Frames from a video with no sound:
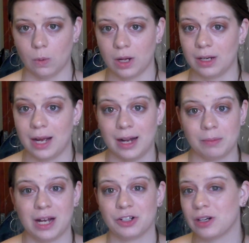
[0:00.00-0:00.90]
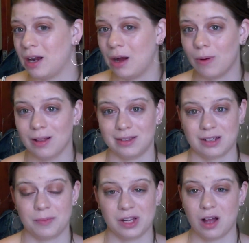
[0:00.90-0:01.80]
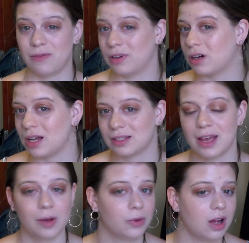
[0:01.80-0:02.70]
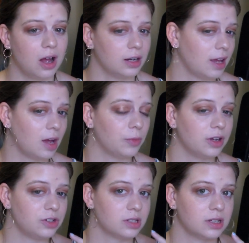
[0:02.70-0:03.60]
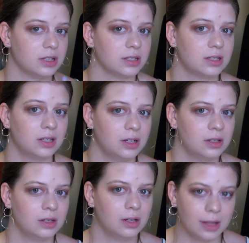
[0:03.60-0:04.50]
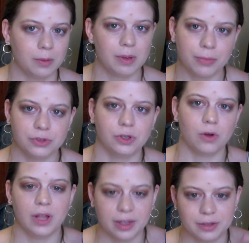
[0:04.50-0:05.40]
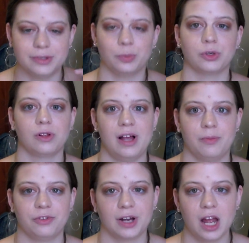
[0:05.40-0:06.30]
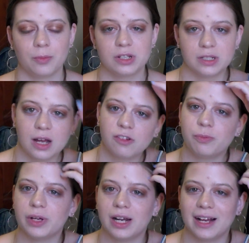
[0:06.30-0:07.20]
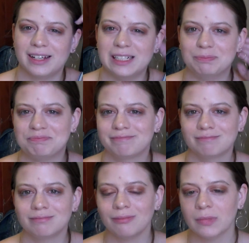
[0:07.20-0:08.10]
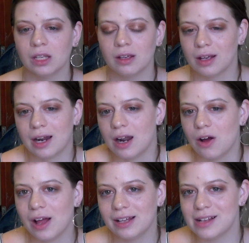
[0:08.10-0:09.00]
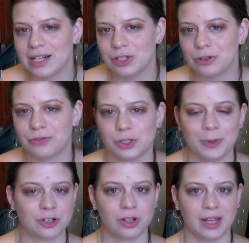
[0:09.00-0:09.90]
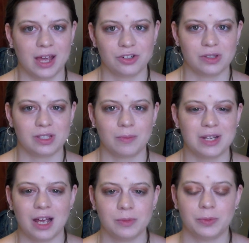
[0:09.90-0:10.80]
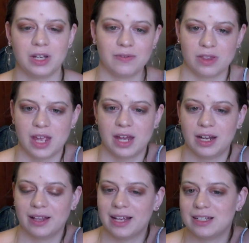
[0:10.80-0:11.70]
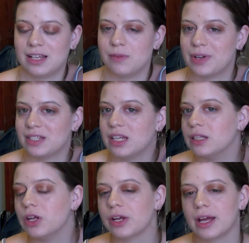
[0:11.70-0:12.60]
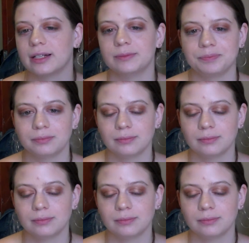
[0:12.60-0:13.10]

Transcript: whatnot. I'm not sure how well it's coming off on camera, just because a lot of people go like the super glam for camera stuff, but I don't know. I do it for special occasions sometimes, but even then I like to keep my skin looking